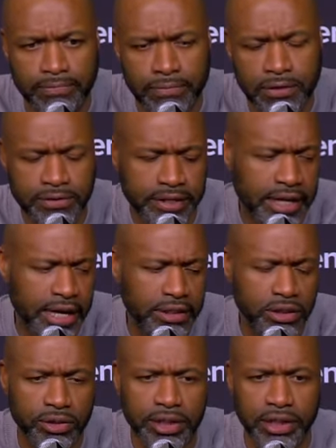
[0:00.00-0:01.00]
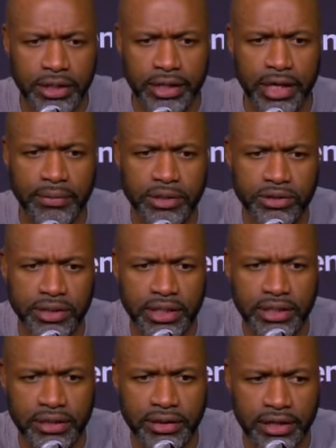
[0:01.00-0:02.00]
There's a continuity and a chemistry
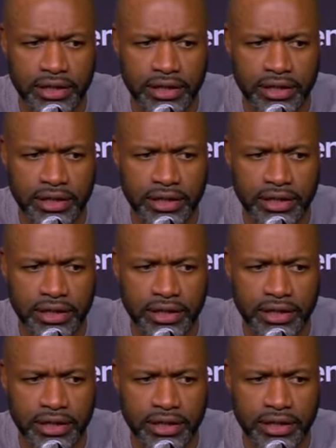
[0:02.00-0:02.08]
that they